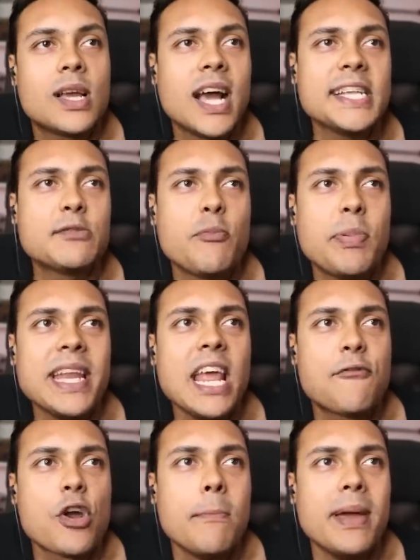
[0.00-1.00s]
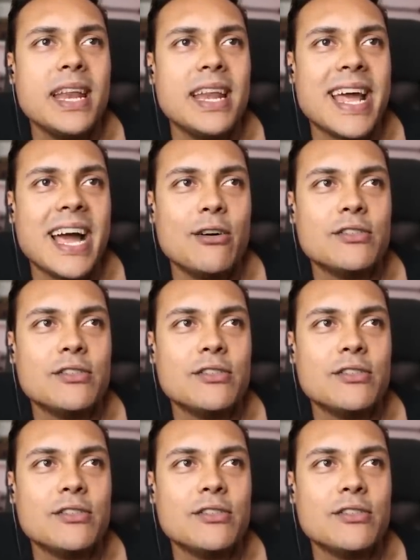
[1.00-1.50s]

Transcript: Guys, we've been here for a minute now.